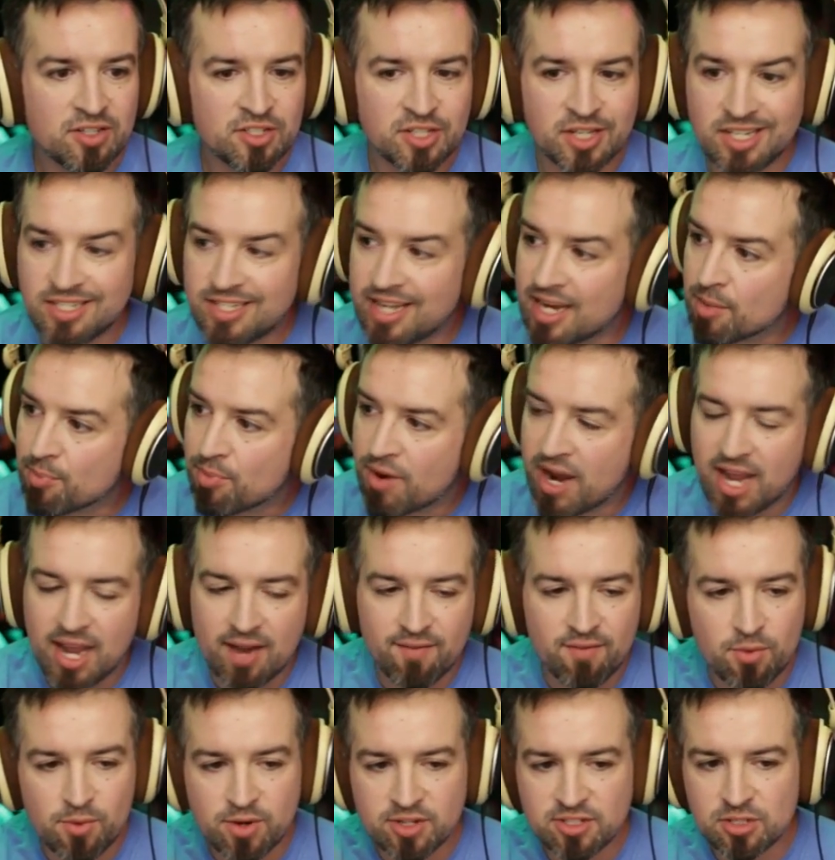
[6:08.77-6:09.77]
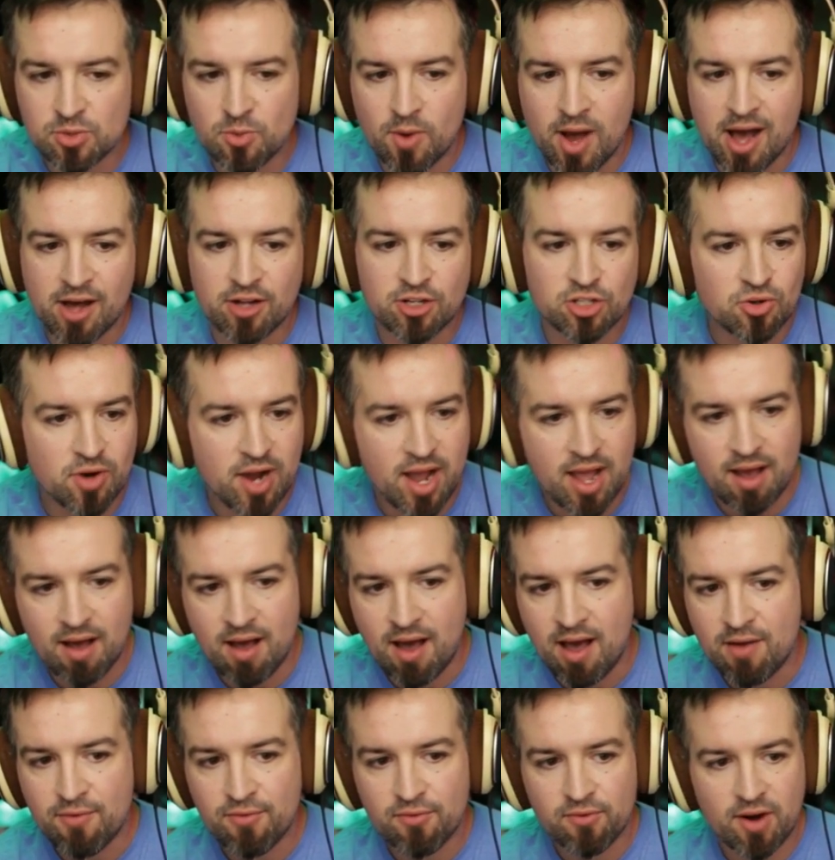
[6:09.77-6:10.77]
could take a break every once in a while and dry
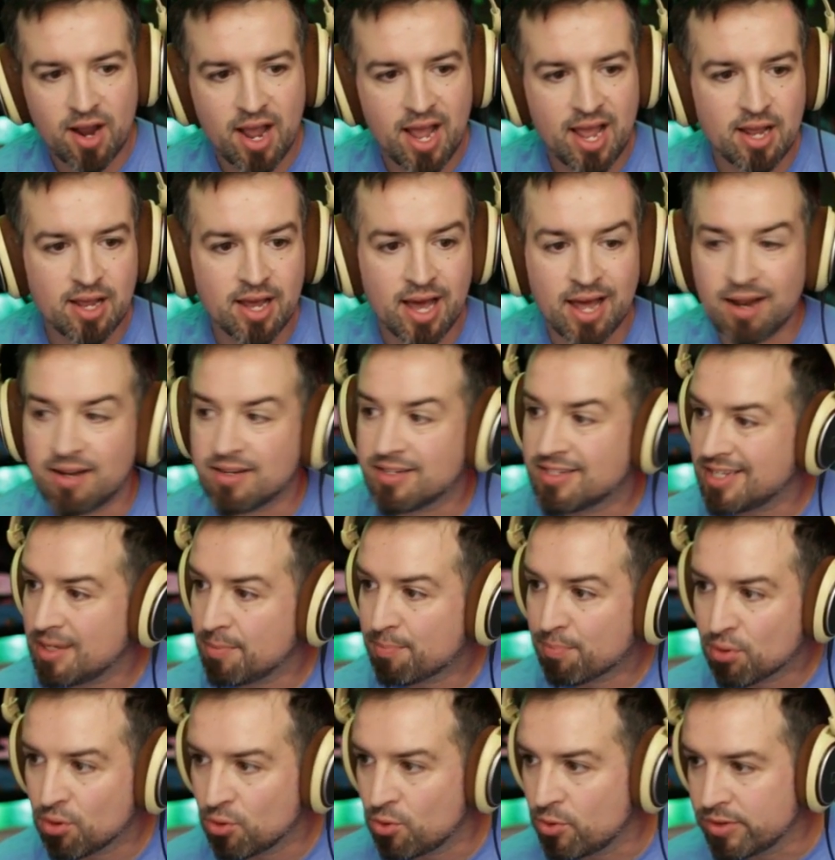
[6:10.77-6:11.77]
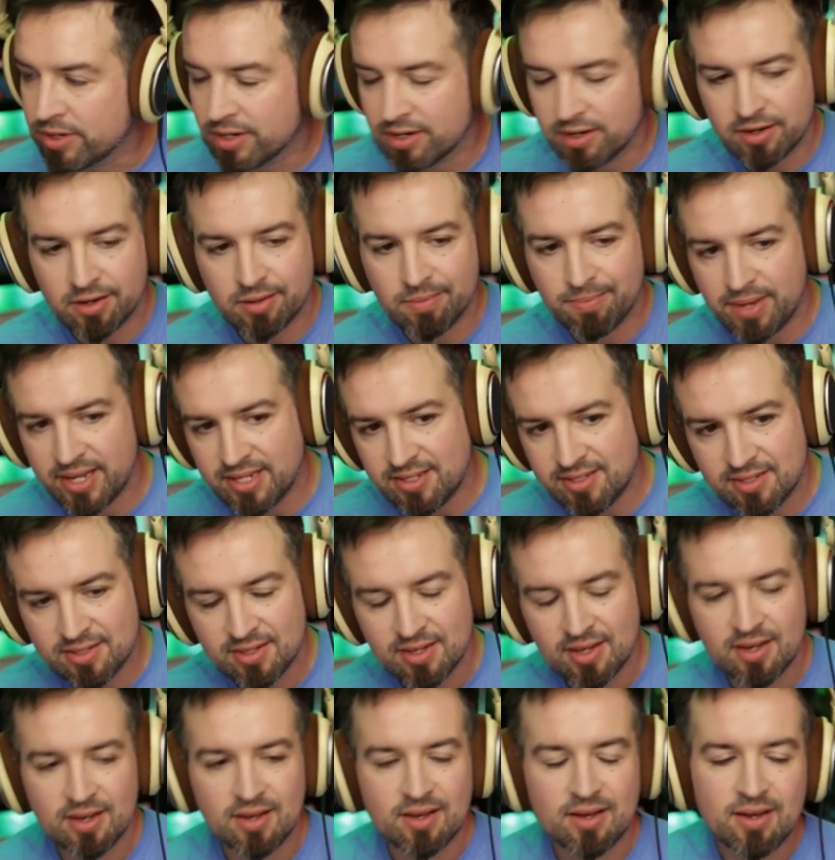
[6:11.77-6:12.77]
off, right? Kind of deep prune a little bit,
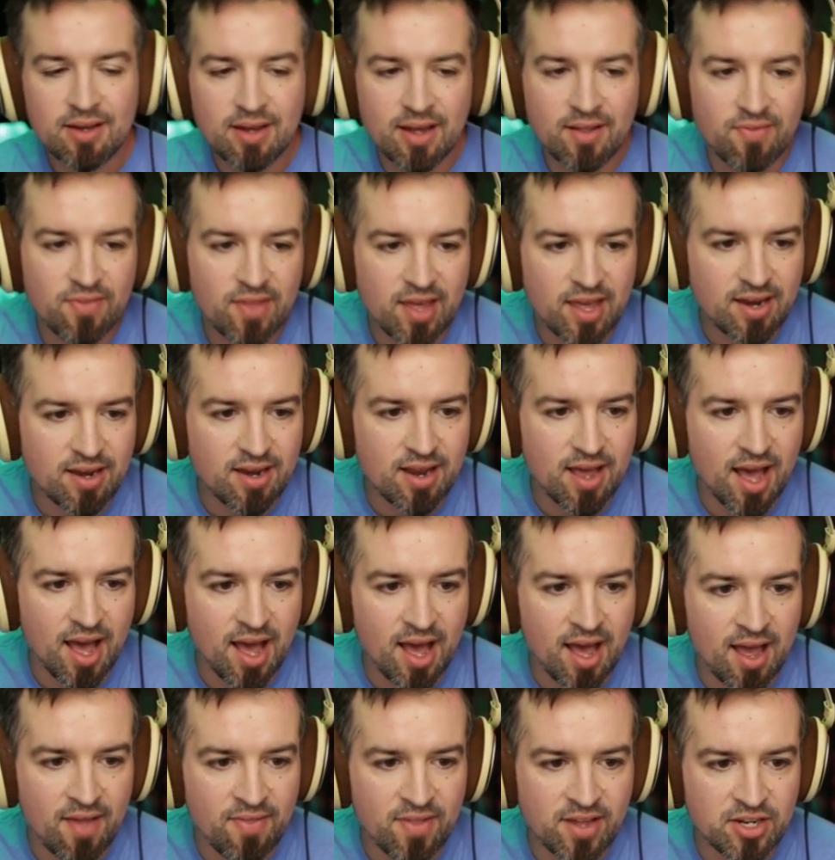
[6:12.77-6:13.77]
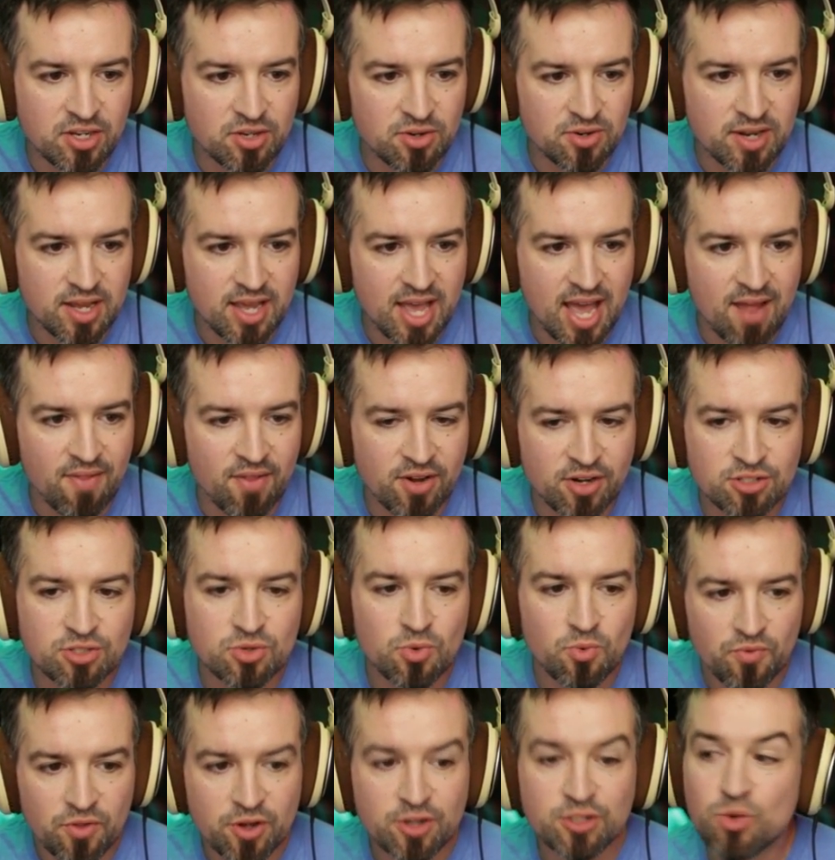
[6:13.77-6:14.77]
and then uh, and then do it again. There's
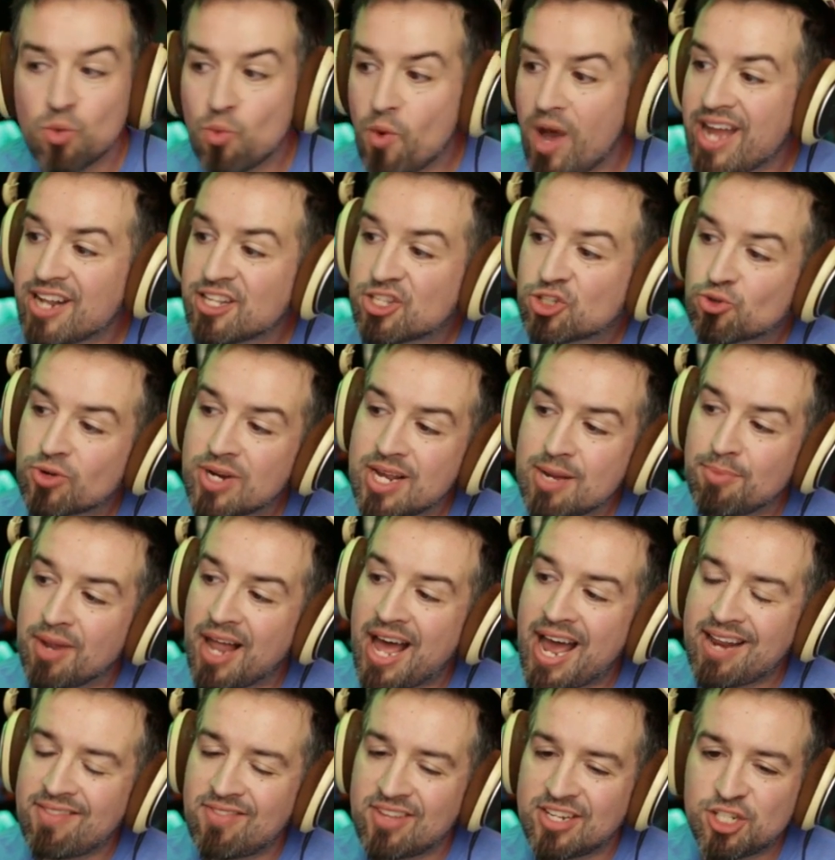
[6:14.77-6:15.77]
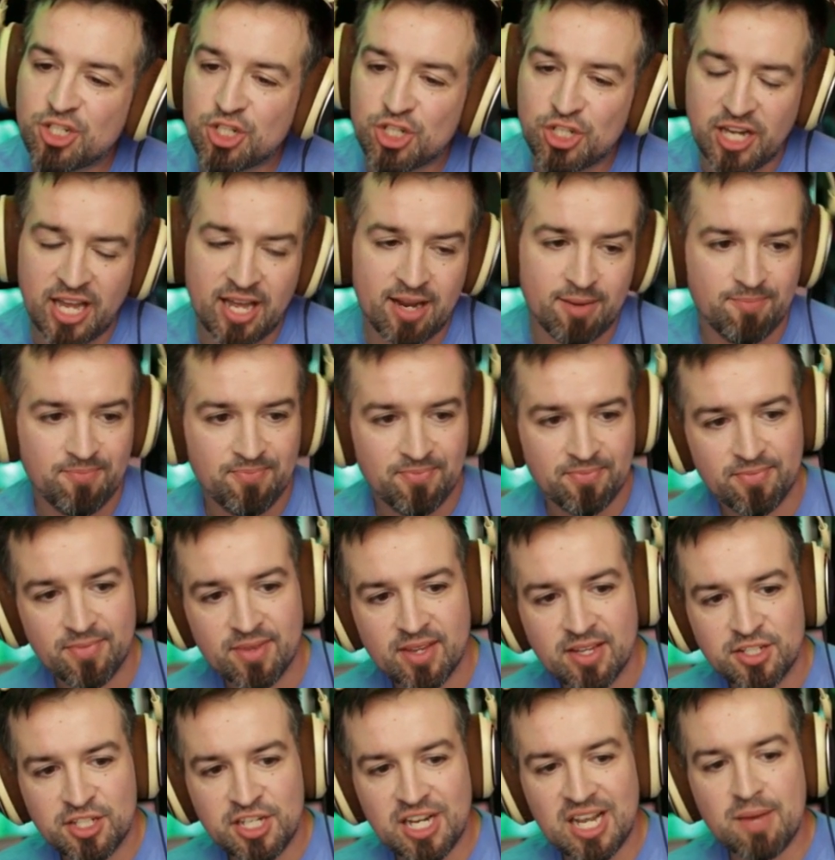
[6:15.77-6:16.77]
a, there's a way to streamline this shit.
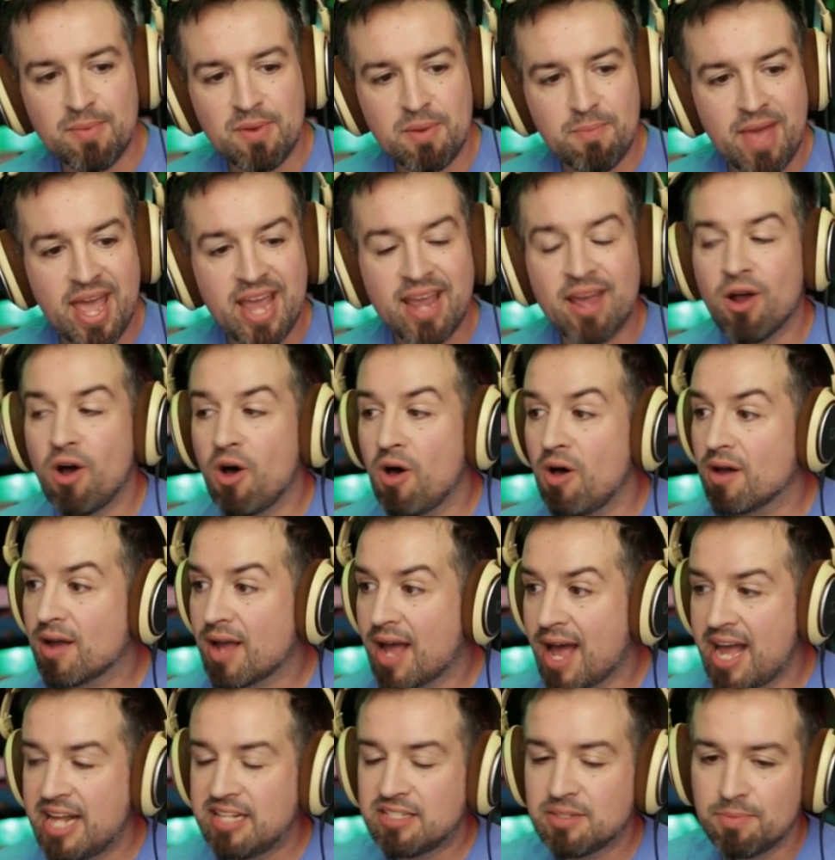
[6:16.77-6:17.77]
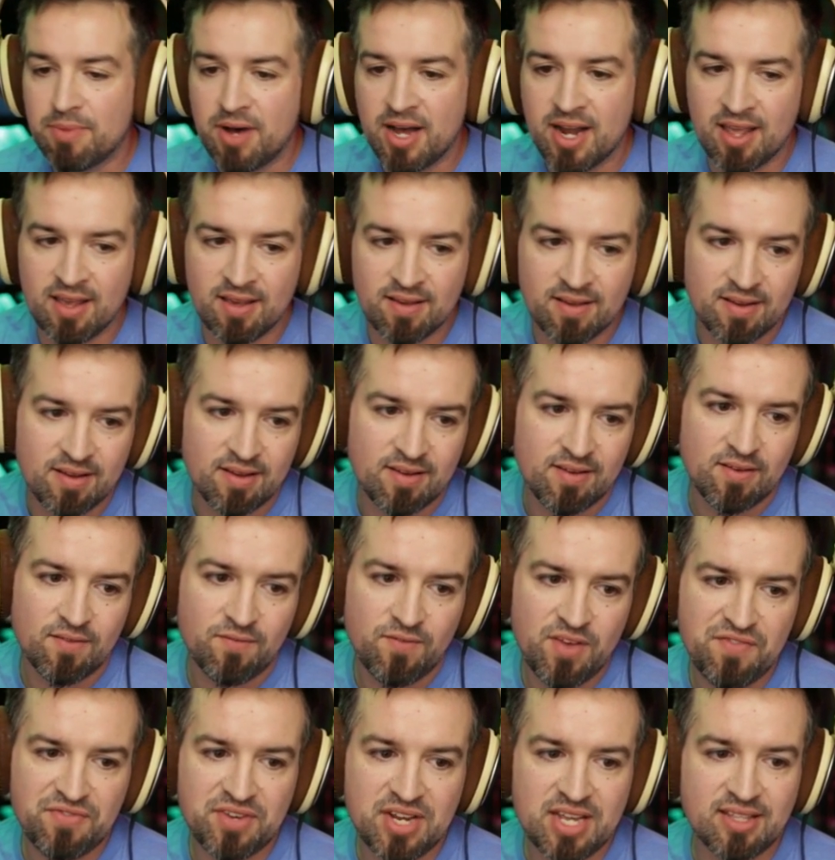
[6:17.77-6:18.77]
She could be making all kinds of money.
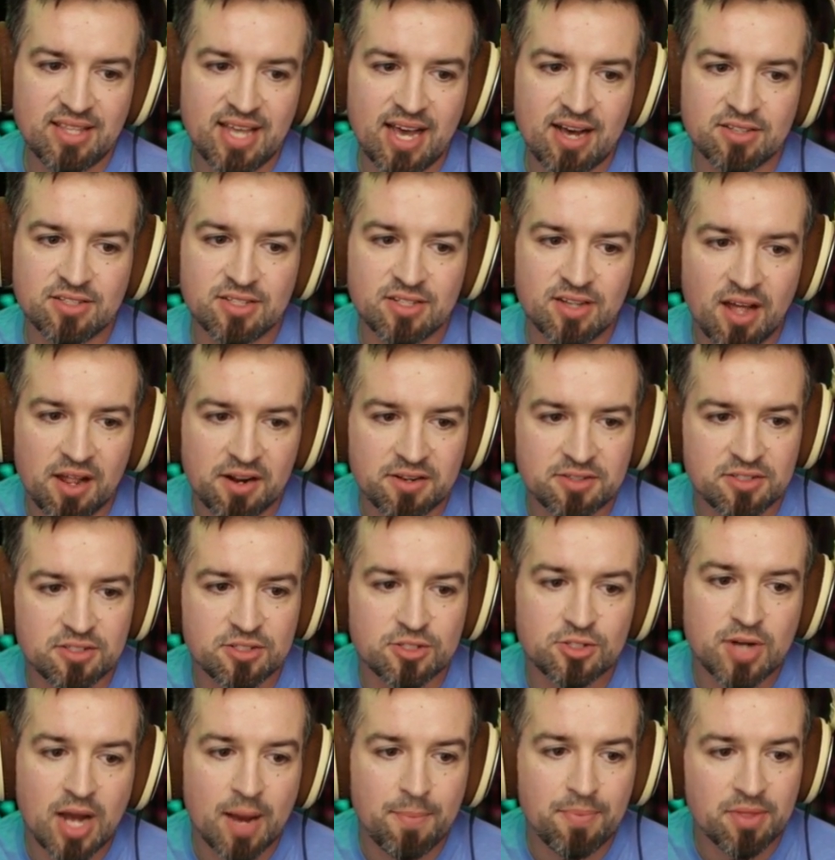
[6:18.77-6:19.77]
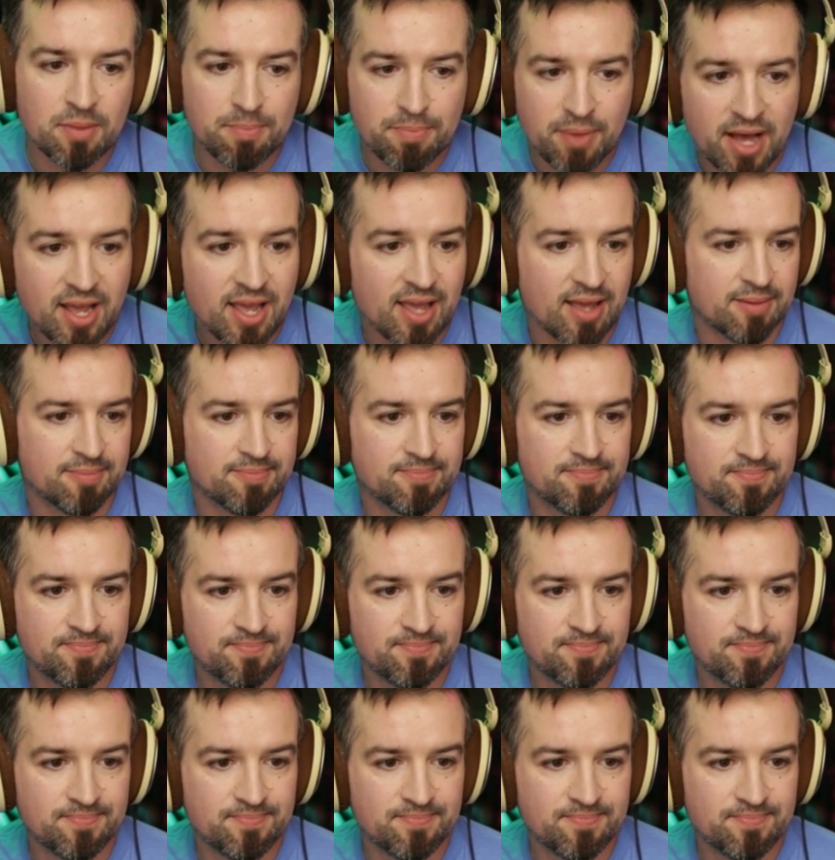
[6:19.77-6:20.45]
Fifteen thousand dollars is a drop in the bucket.